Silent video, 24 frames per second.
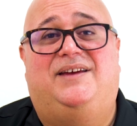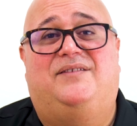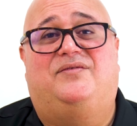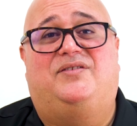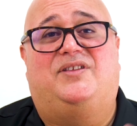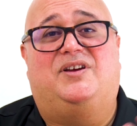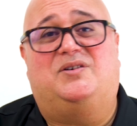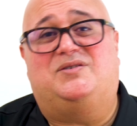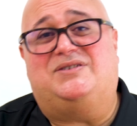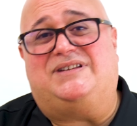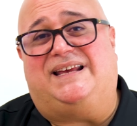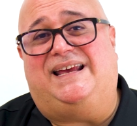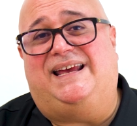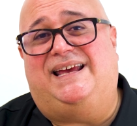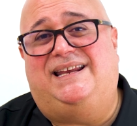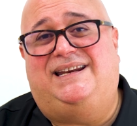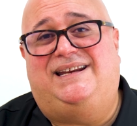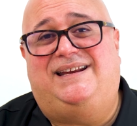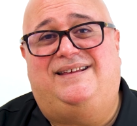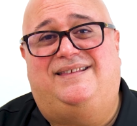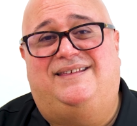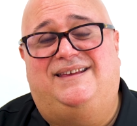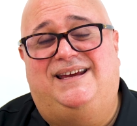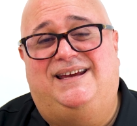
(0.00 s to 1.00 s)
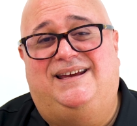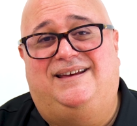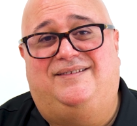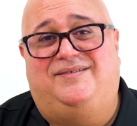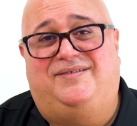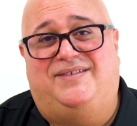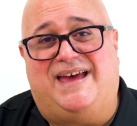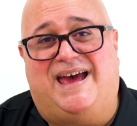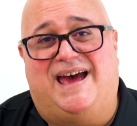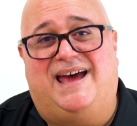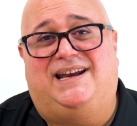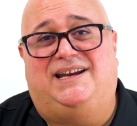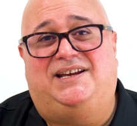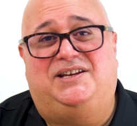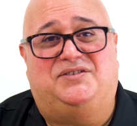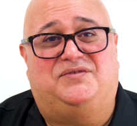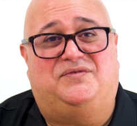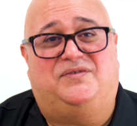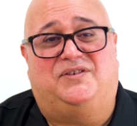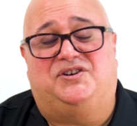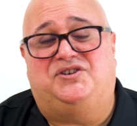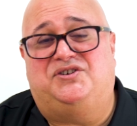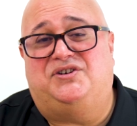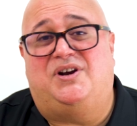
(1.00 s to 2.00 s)
if there's anything that is
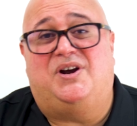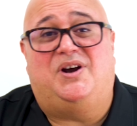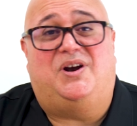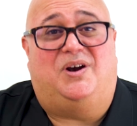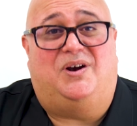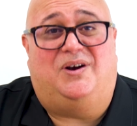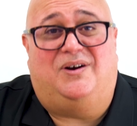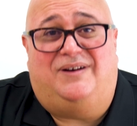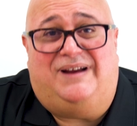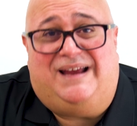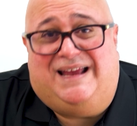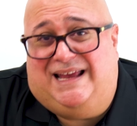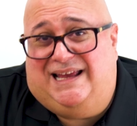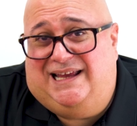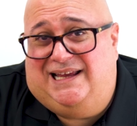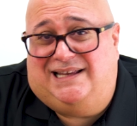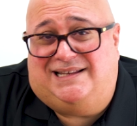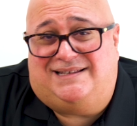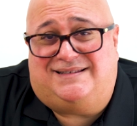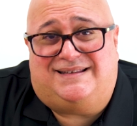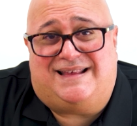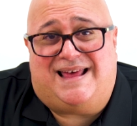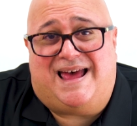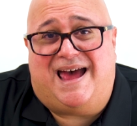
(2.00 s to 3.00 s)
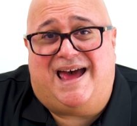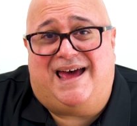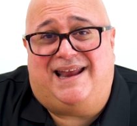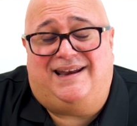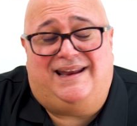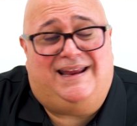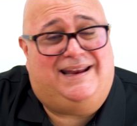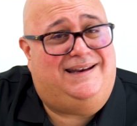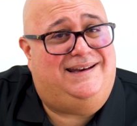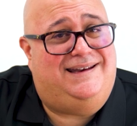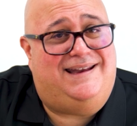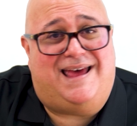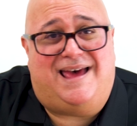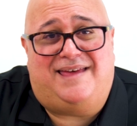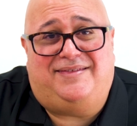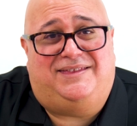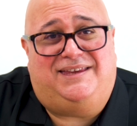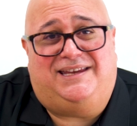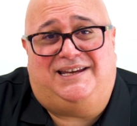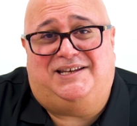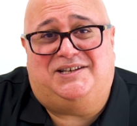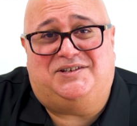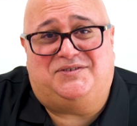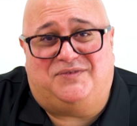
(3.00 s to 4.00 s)
for sure, it's that
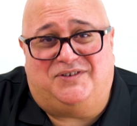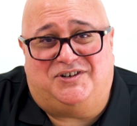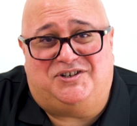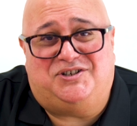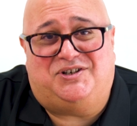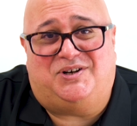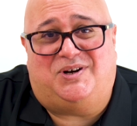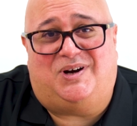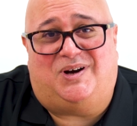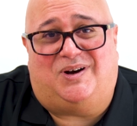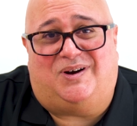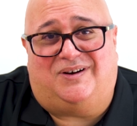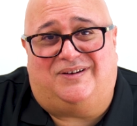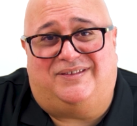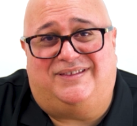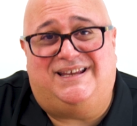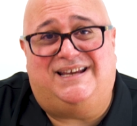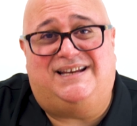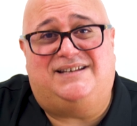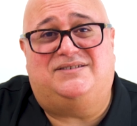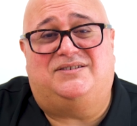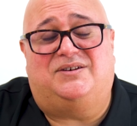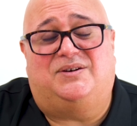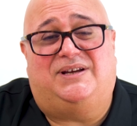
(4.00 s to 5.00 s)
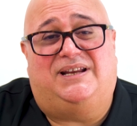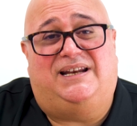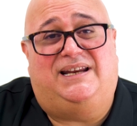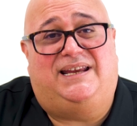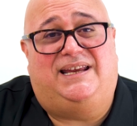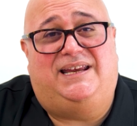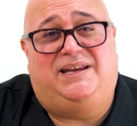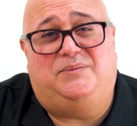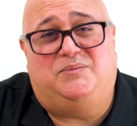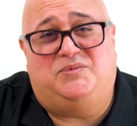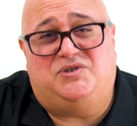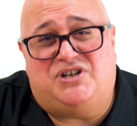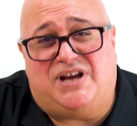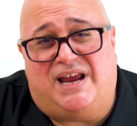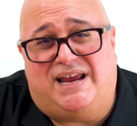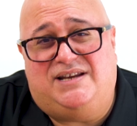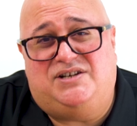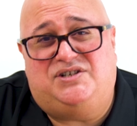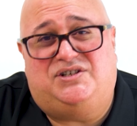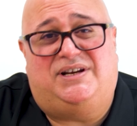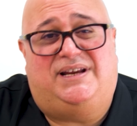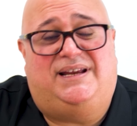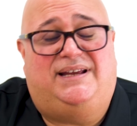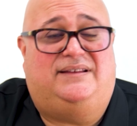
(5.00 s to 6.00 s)
nothing is for sure. Things are gonna keep
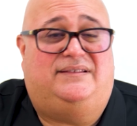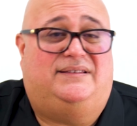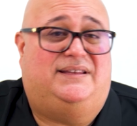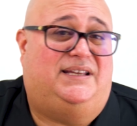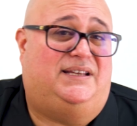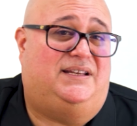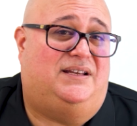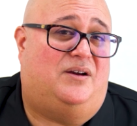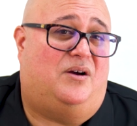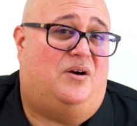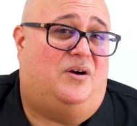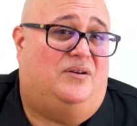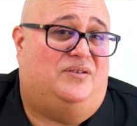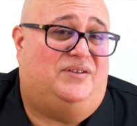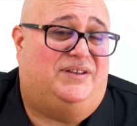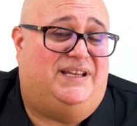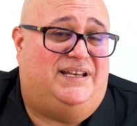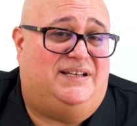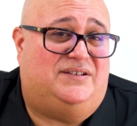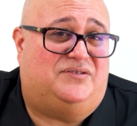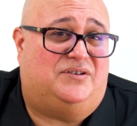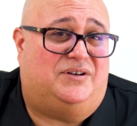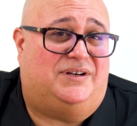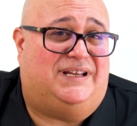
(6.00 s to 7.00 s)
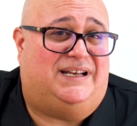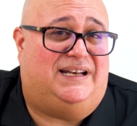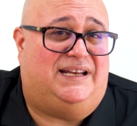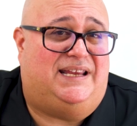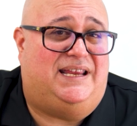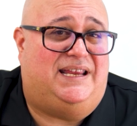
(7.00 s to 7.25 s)
changing, thing are, things are gonna